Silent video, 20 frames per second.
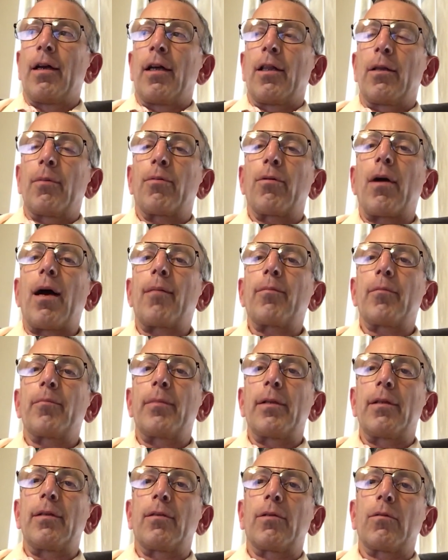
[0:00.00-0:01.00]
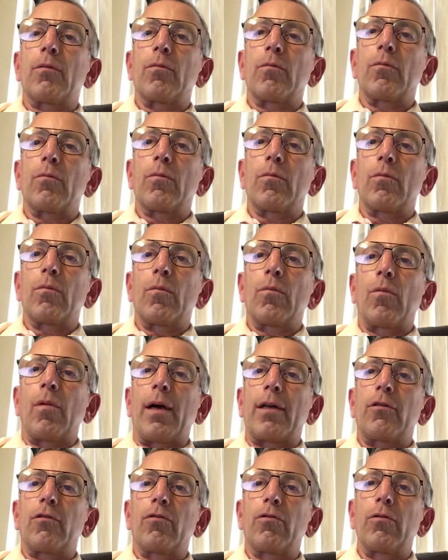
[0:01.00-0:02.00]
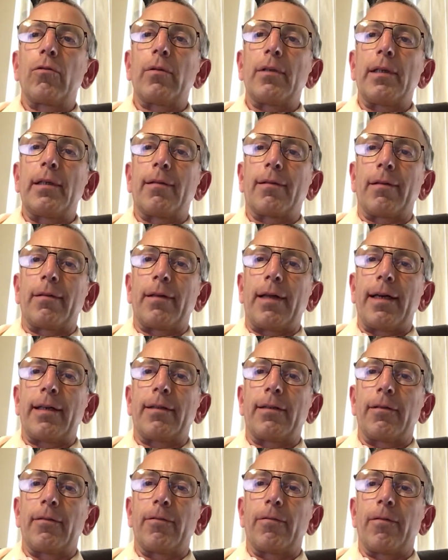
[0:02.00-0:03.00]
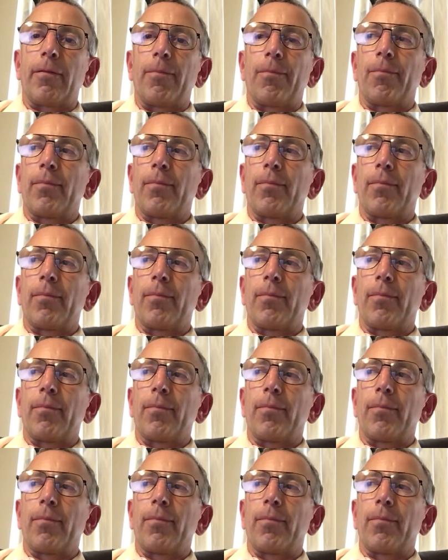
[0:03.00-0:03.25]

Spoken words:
The problem is what truly is elective,